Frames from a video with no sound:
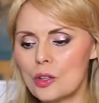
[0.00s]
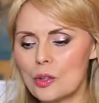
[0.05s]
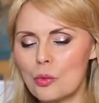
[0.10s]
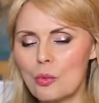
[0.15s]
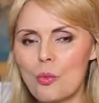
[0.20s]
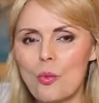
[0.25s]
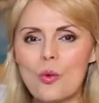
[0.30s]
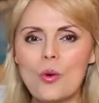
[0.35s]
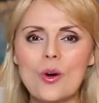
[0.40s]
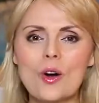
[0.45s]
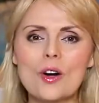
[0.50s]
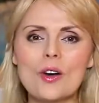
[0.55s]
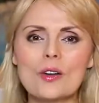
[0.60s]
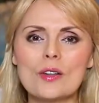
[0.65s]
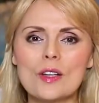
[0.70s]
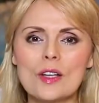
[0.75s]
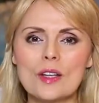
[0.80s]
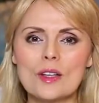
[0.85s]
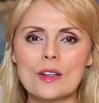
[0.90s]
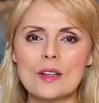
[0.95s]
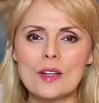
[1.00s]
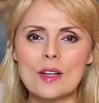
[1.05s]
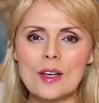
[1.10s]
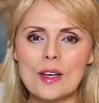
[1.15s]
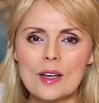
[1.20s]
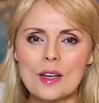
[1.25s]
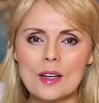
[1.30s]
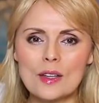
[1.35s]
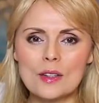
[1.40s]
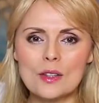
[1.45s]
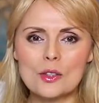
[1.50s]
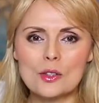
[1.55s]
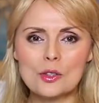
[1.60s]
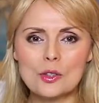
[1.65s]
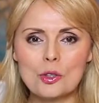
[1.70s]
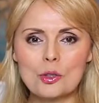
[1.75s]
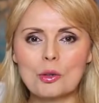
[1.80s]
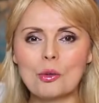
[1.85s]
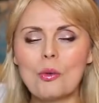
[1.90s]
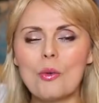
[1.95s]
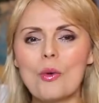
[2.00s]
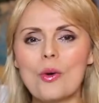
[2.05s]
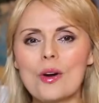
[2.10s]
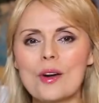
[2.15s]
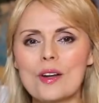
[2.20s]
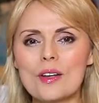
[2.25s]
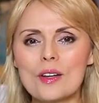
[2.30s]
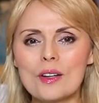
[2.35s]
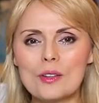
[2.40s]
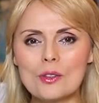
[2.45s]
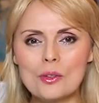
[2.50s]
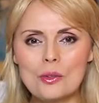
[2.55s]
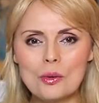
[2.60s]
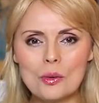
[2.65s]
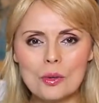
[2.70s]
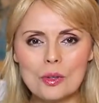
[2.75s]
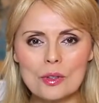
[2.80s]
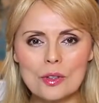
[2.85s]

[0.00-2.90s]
the Word and, and His glory in you.